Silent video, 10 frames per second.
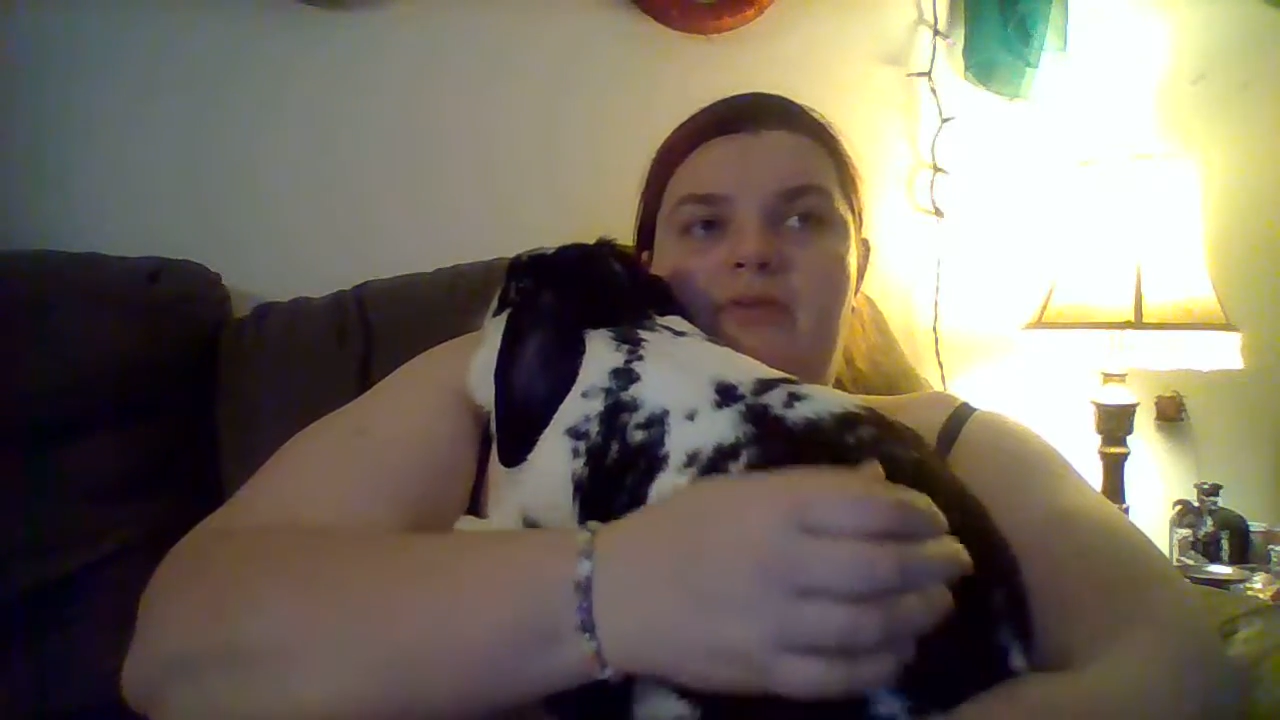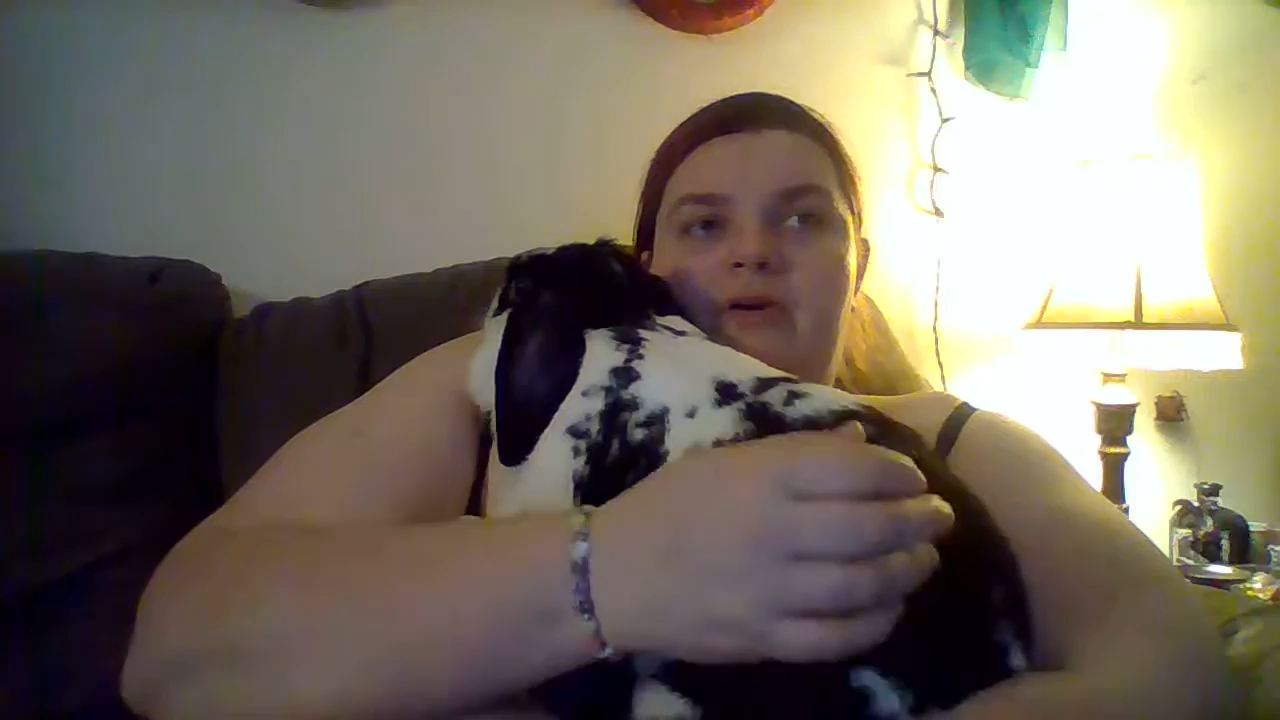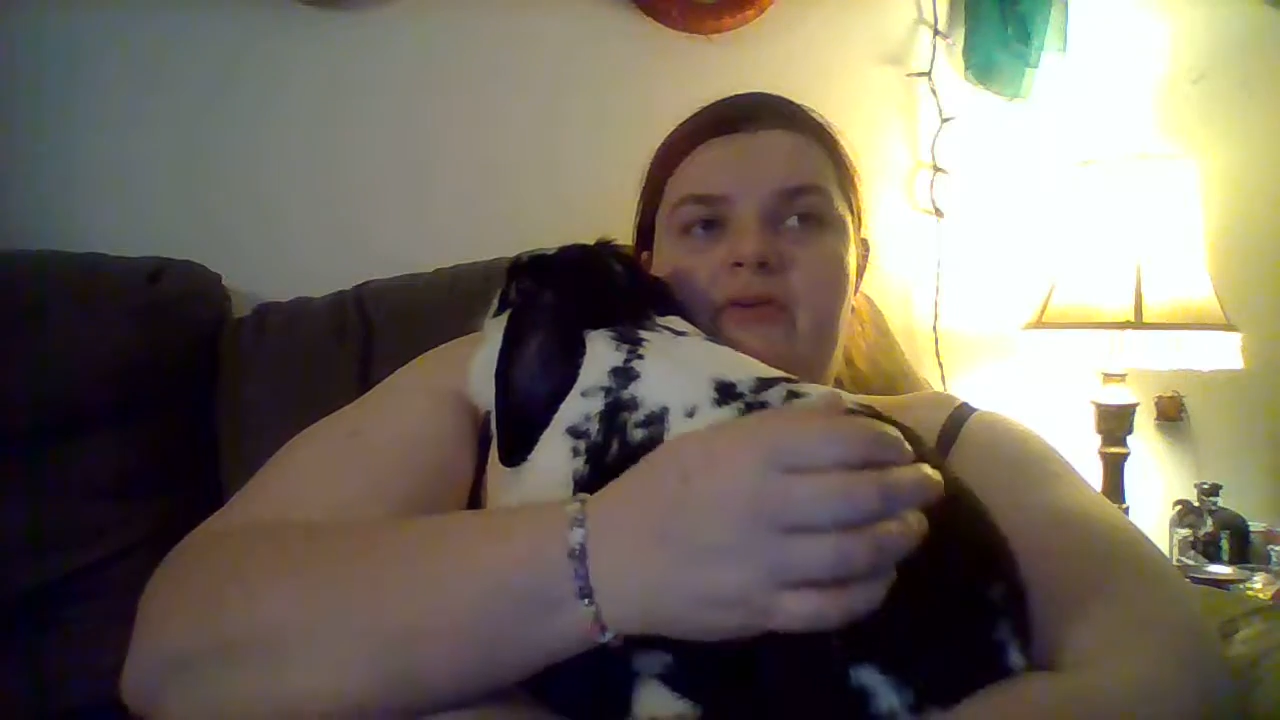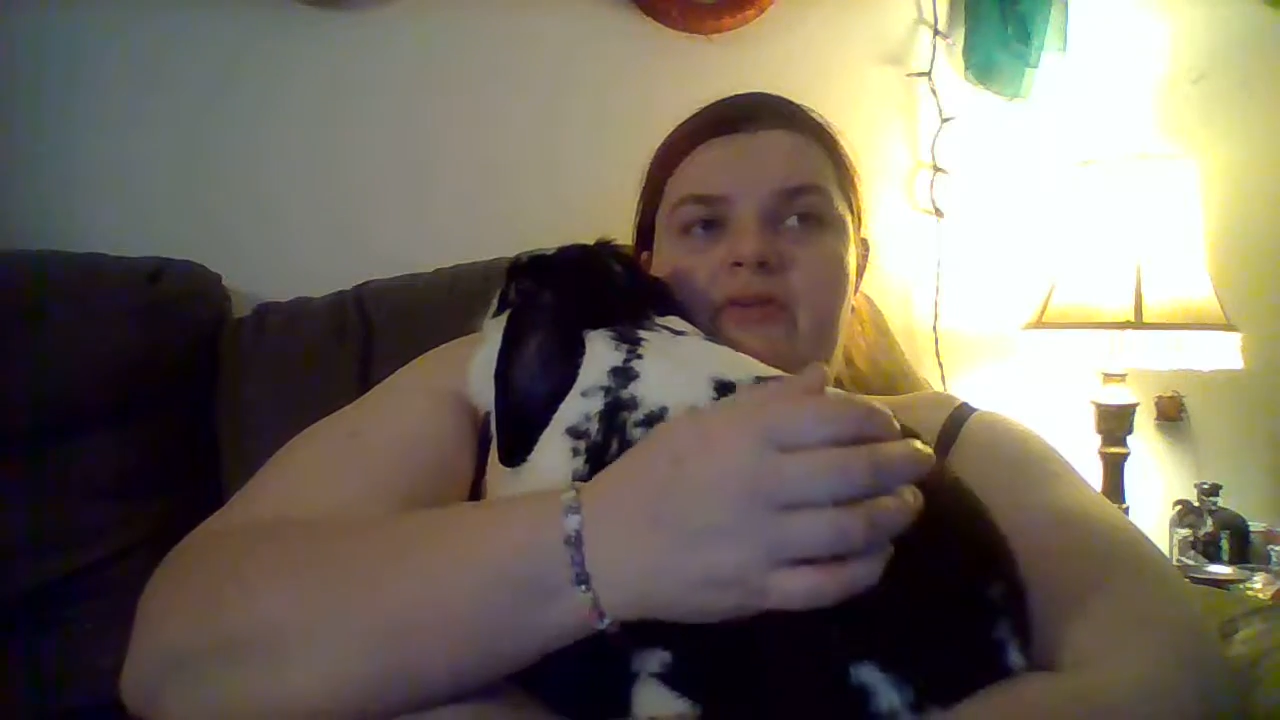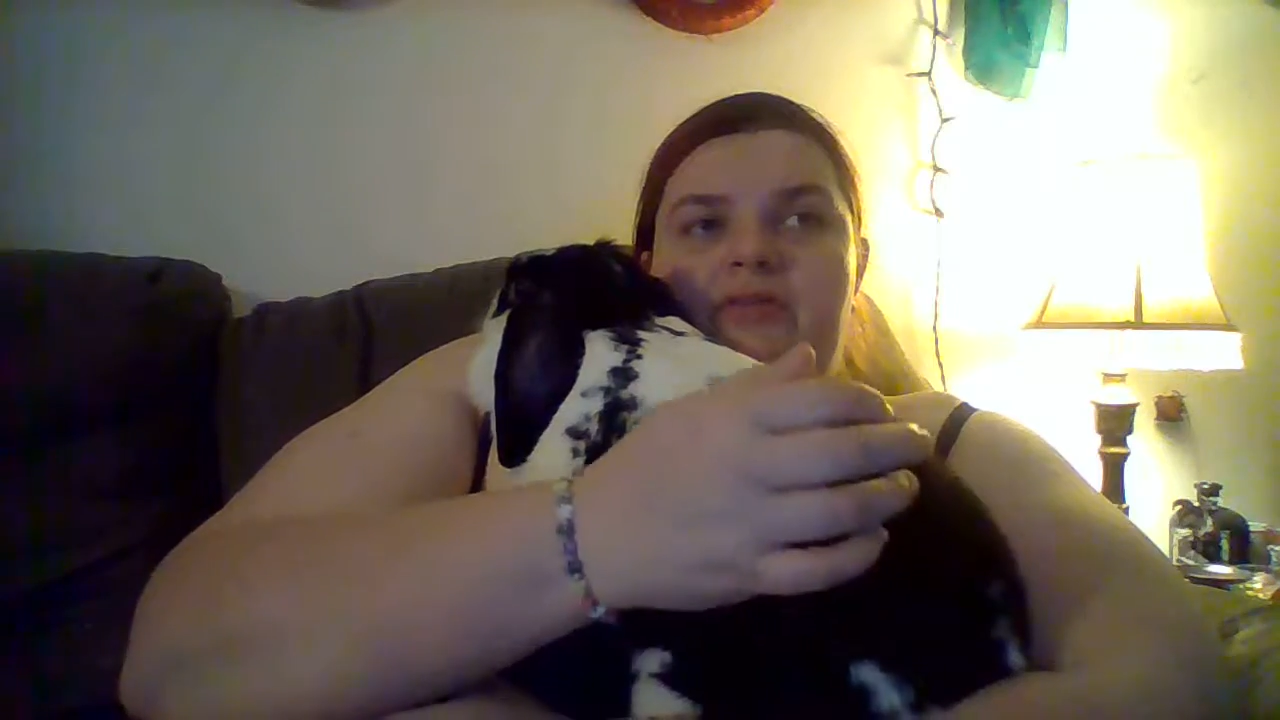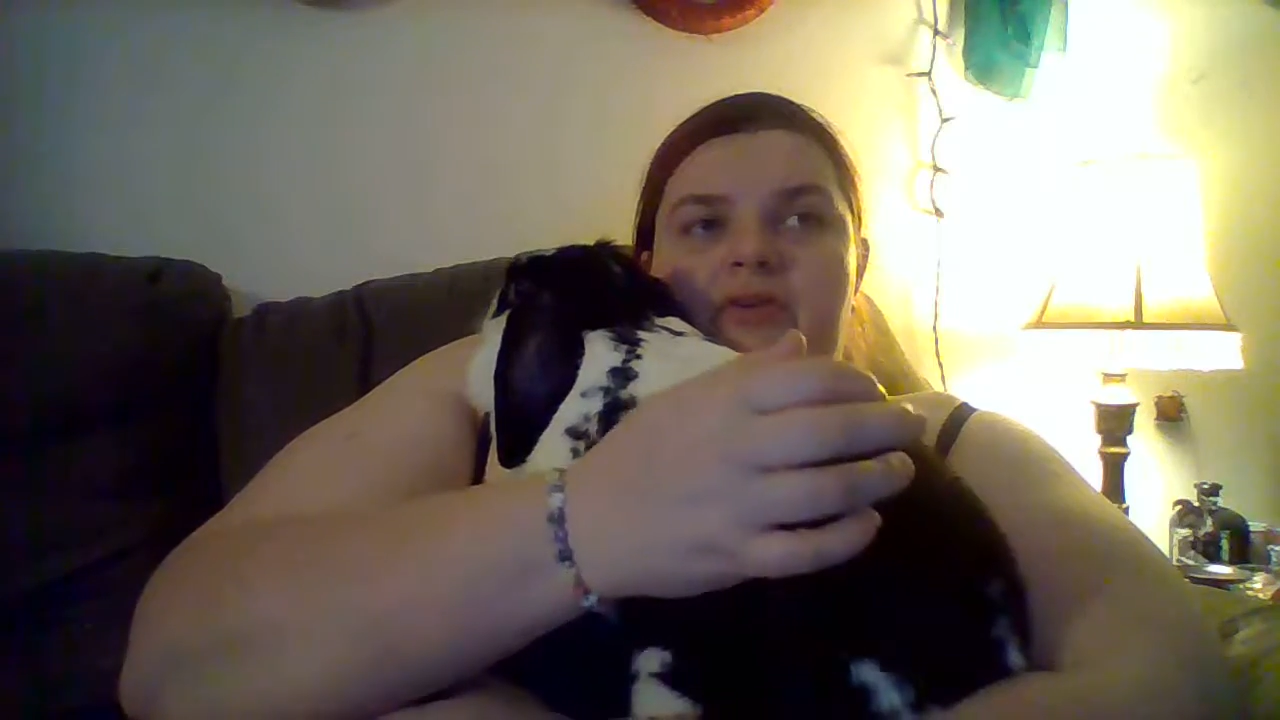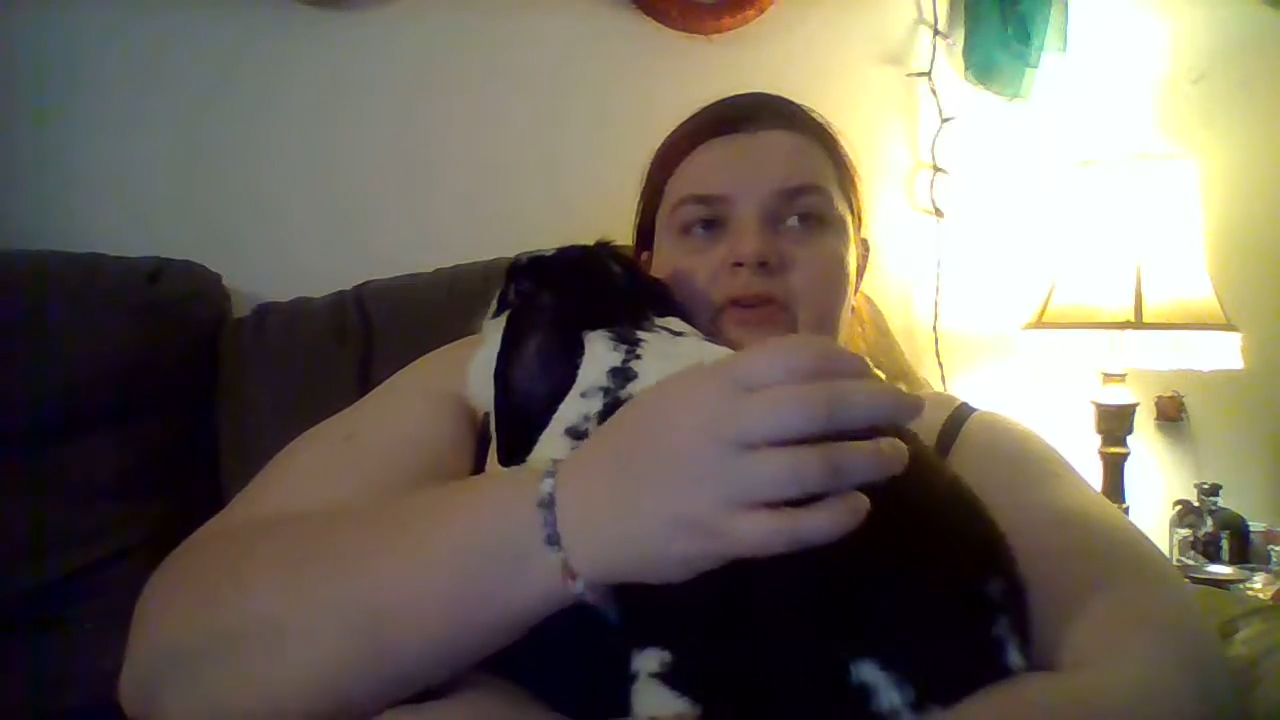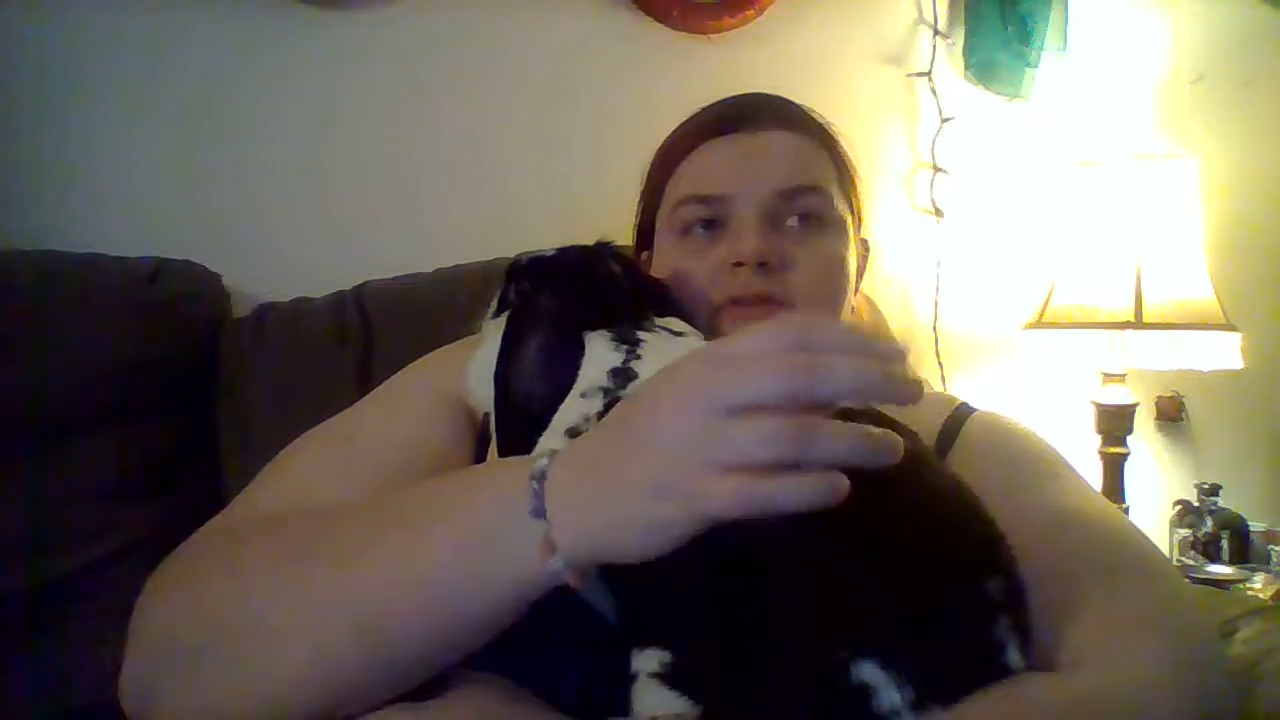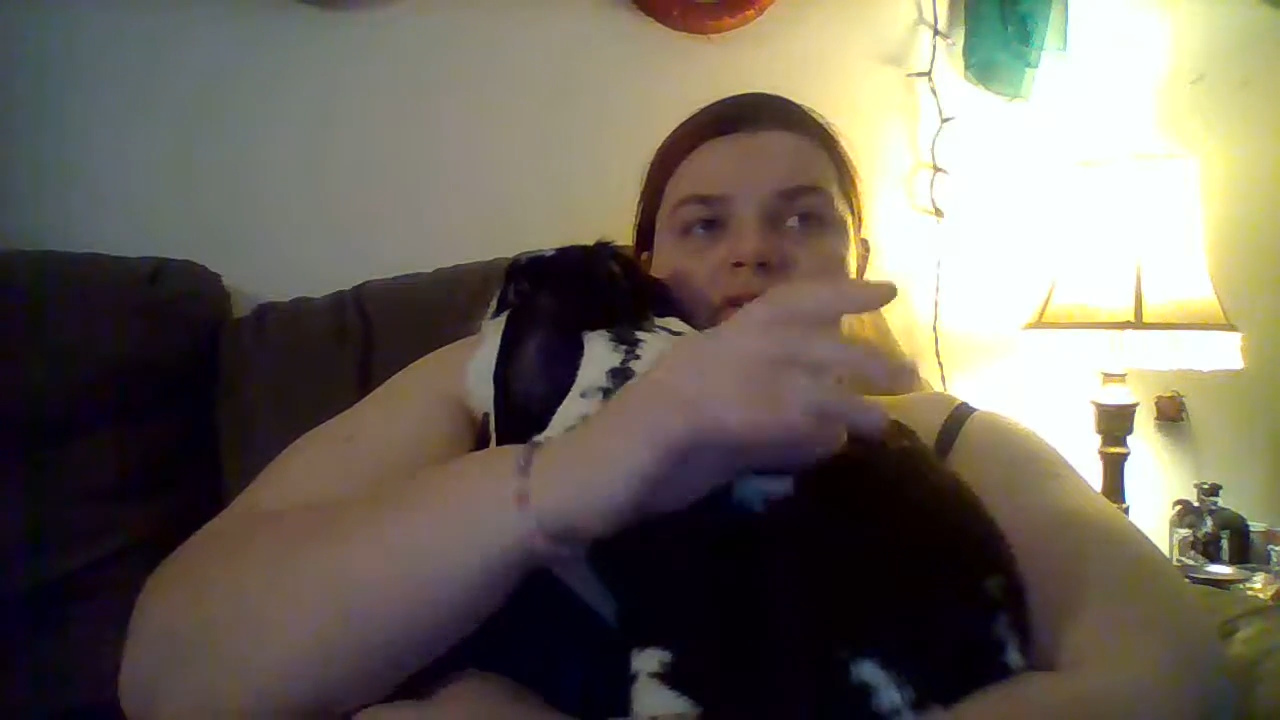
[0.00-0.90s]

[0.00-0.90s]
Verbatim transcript: notice their